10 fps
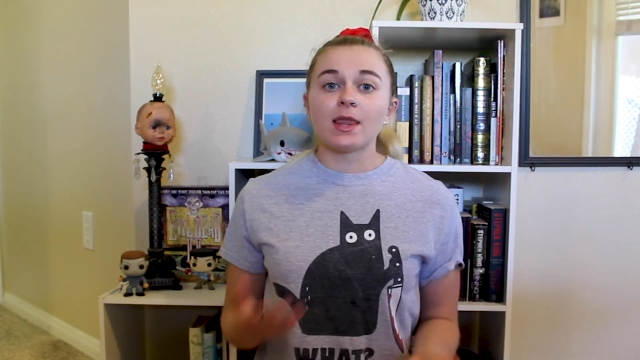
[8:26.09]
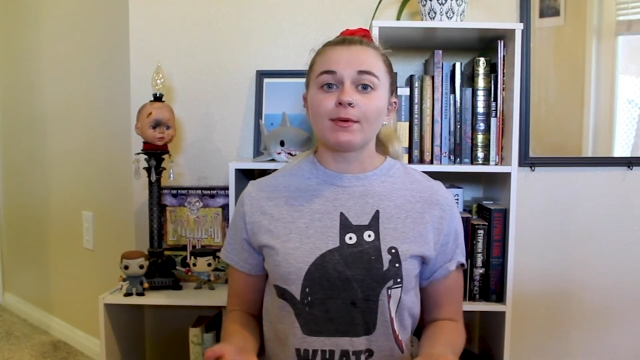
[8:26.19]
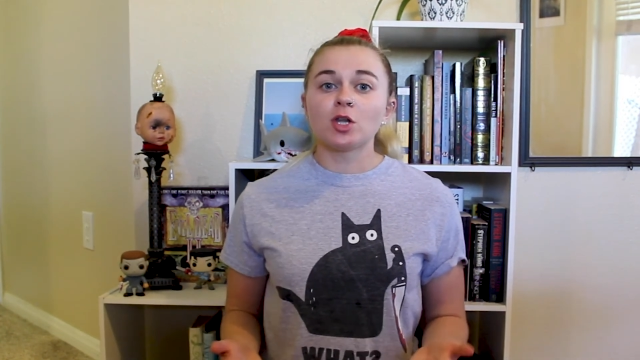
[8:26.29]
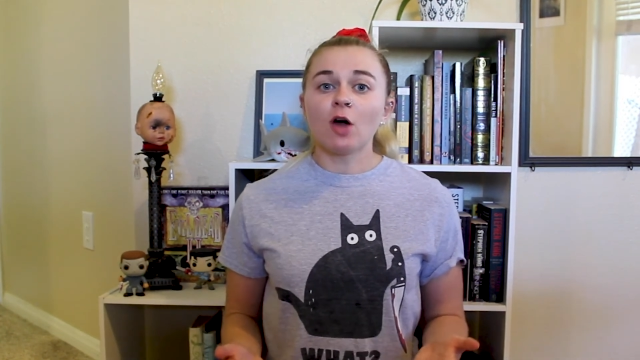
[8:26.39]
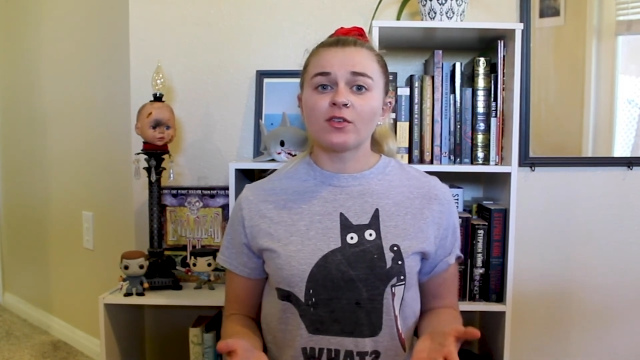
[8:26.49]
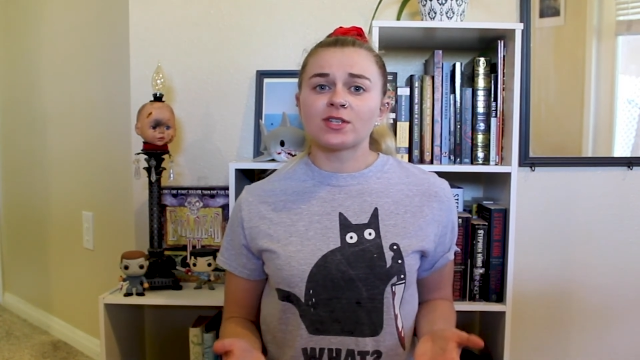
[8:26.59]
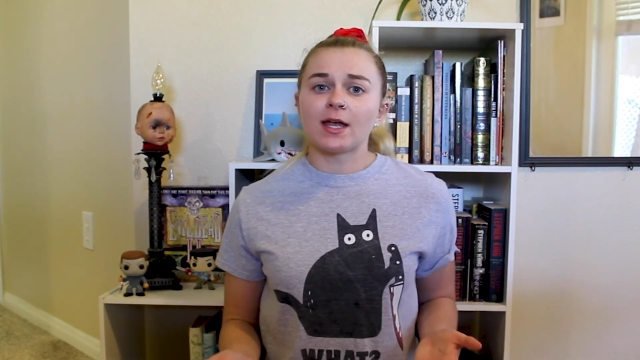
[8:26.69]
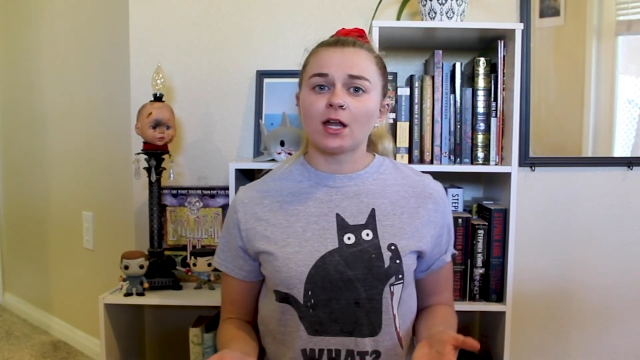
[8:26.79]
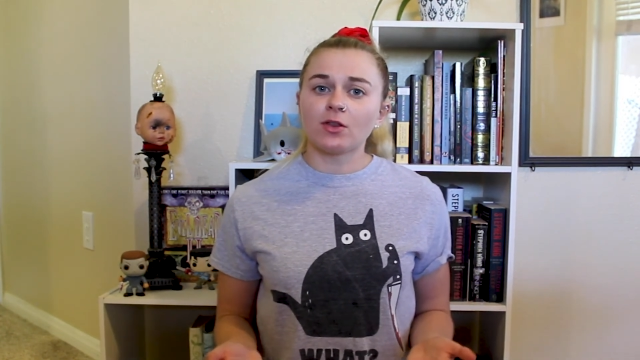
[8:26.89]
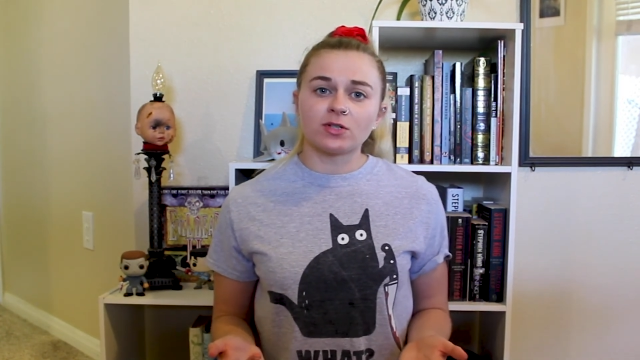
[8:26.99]
Let me know if there's
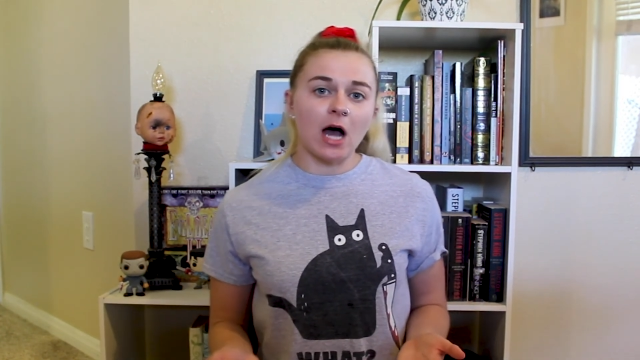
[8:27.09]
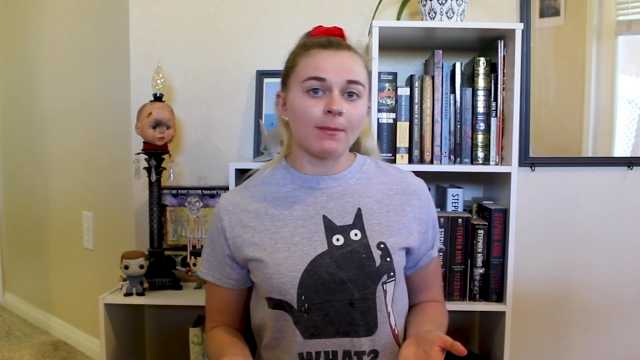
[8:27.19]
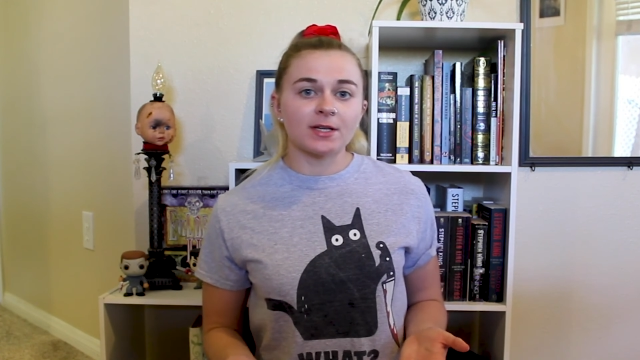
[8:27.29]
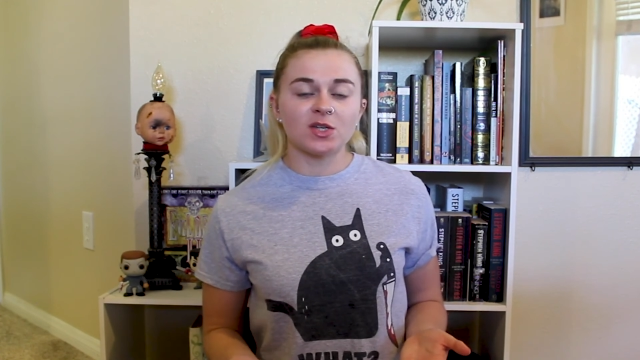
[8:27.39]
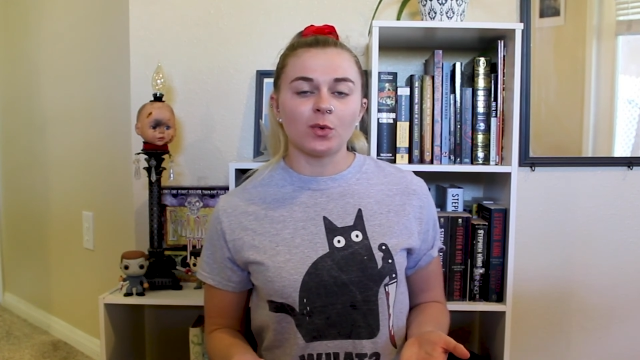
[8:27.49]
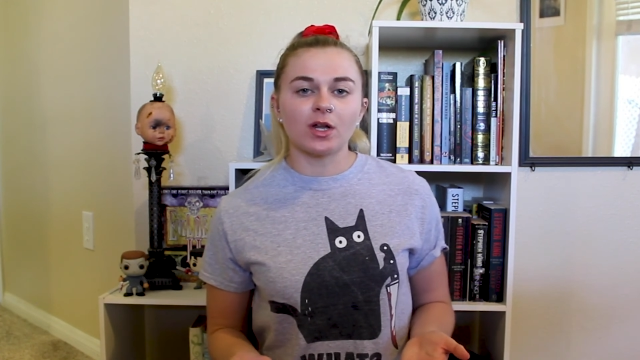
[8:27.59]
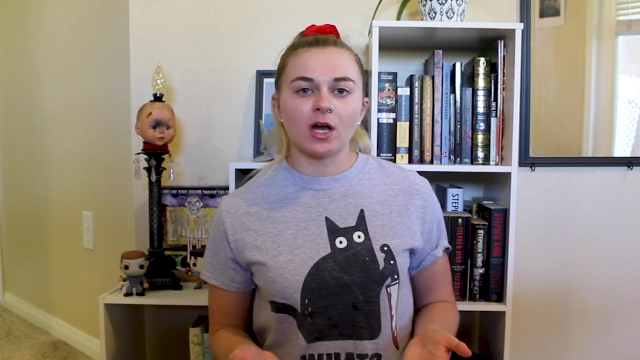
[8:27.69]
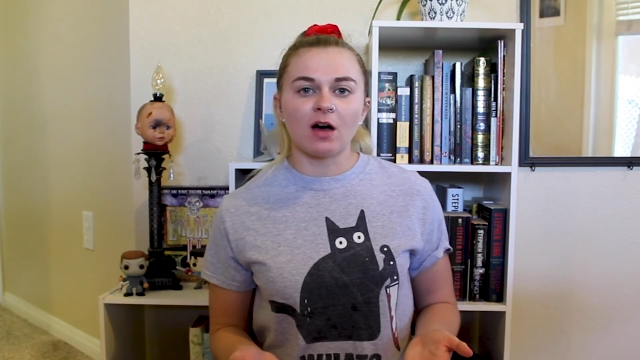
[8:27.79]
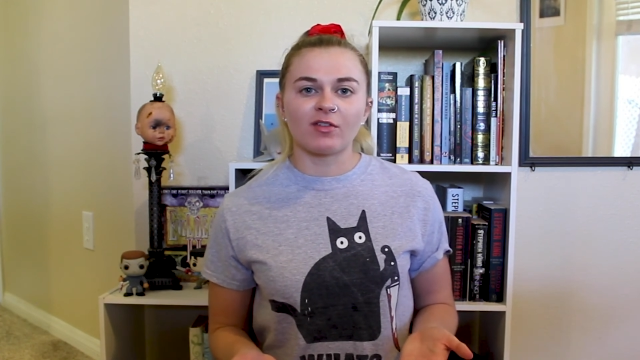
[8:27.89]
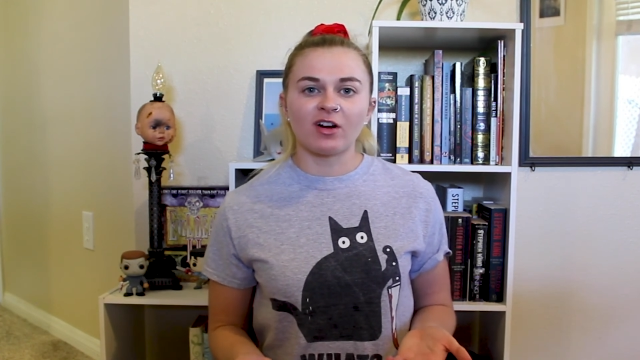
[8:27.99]
any other topics you want to
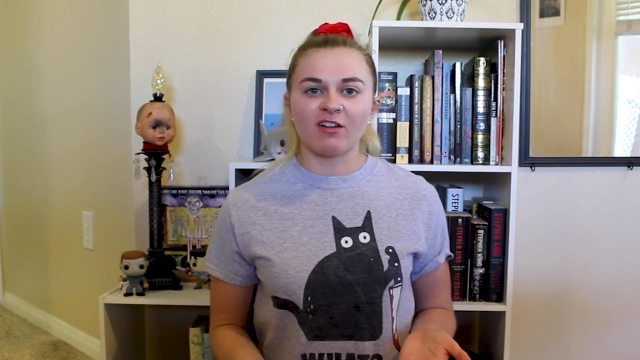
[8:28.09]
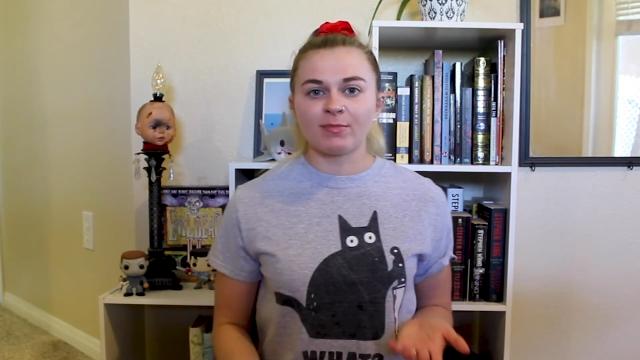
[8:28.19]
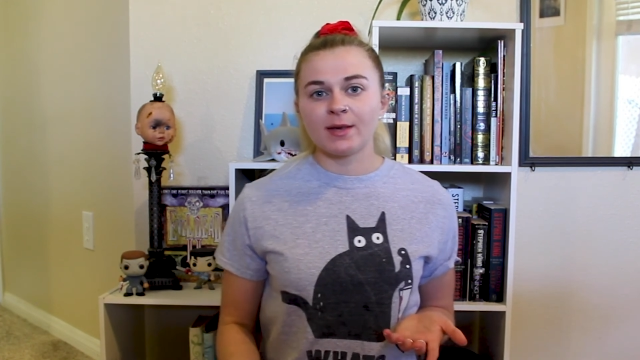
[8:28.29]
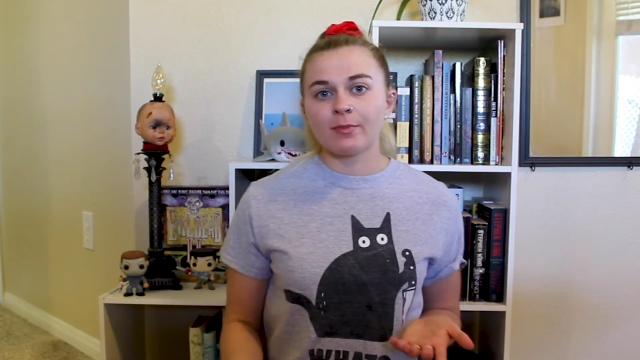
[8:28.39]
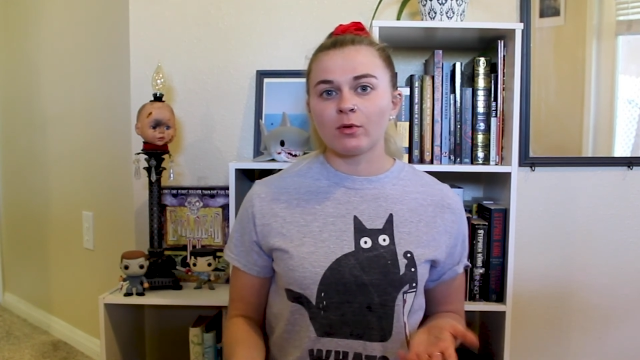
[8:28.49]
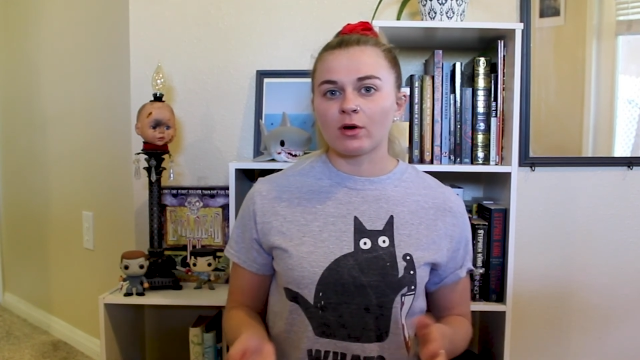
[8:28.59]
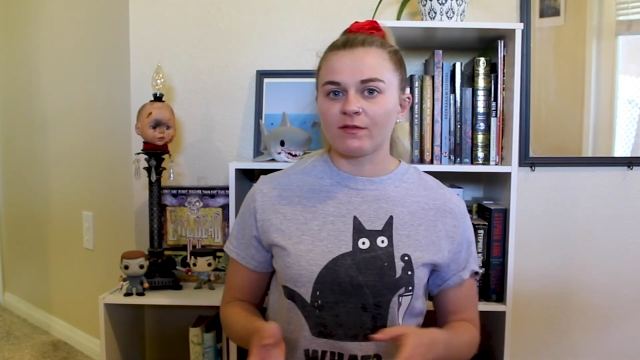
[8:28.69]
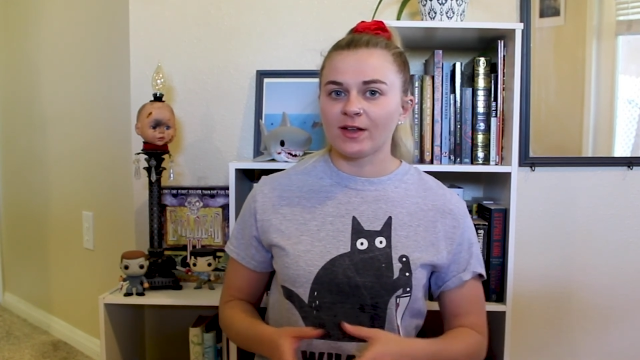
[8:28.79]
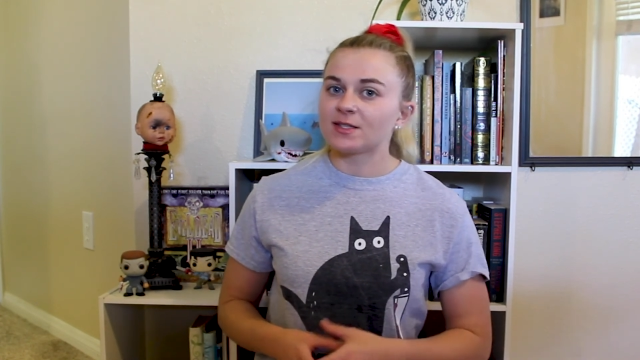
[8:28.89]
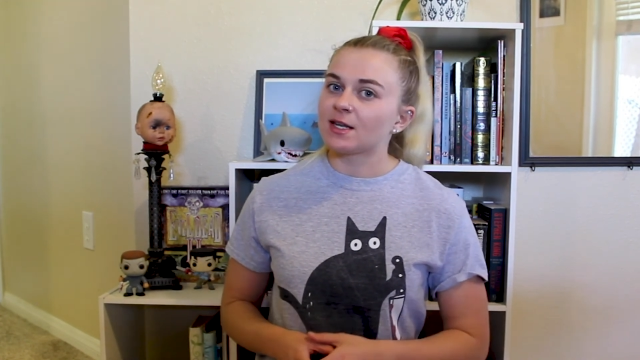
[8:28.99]
cover of people or
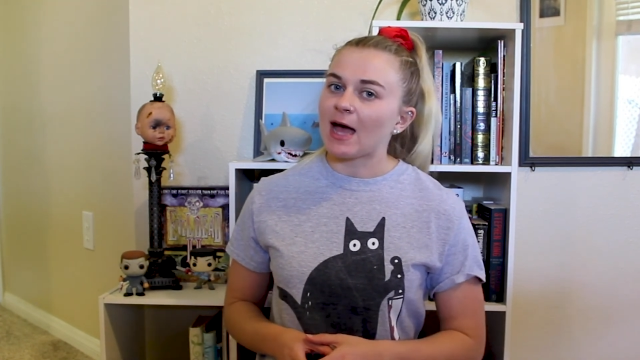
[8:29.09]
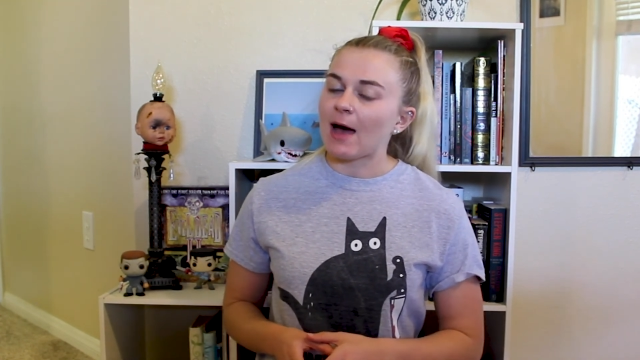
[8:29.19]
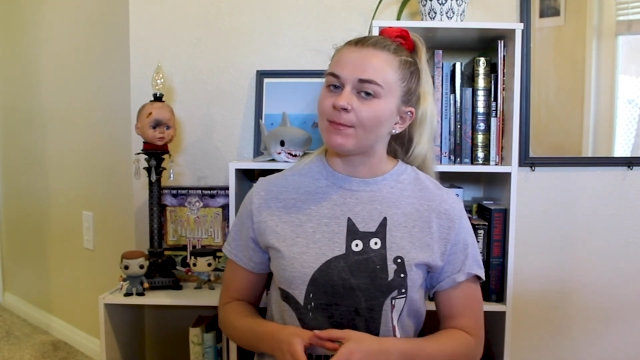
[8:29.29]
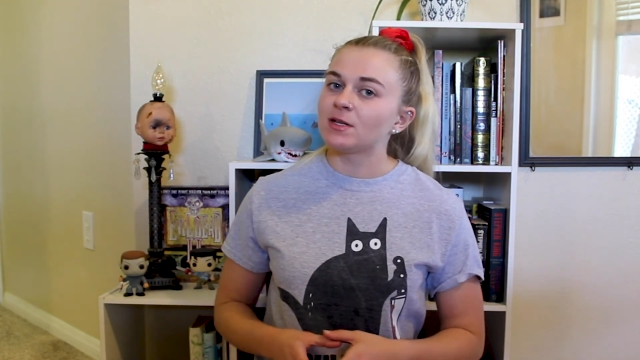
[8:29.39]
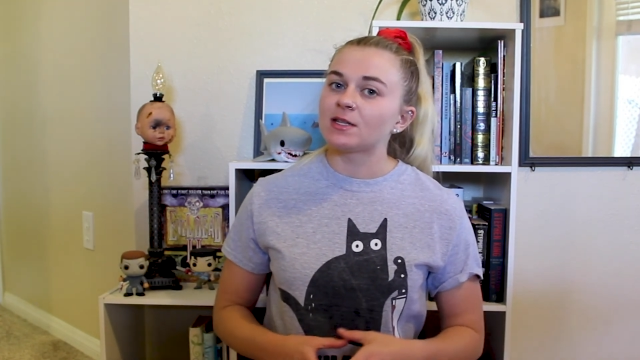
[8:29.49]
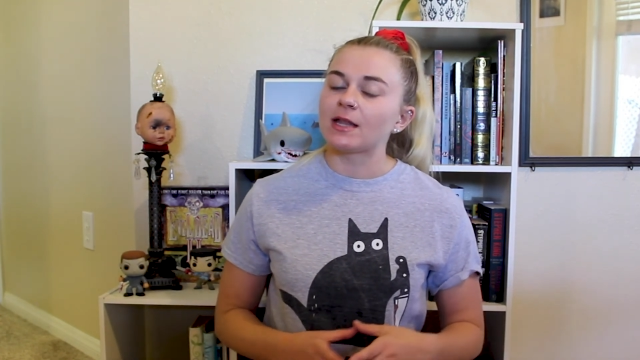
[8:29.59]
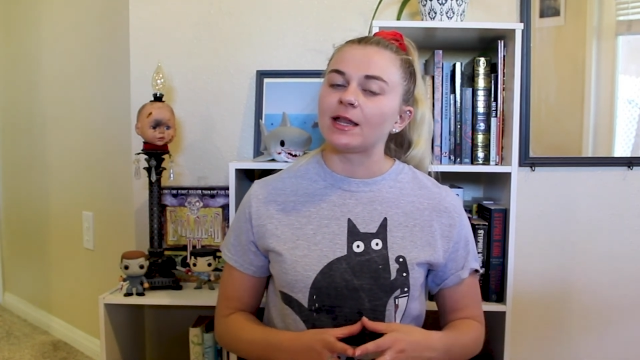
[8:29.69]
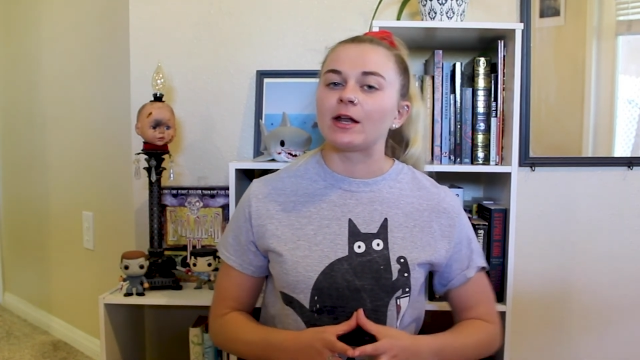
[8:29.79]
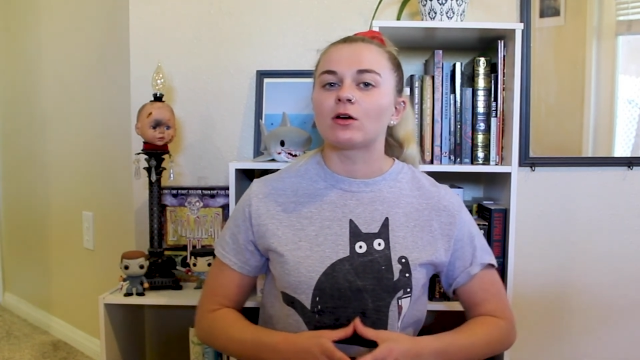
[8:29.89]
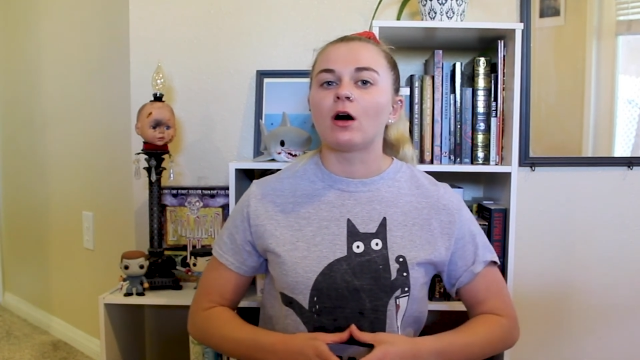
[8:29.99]
events that happened that later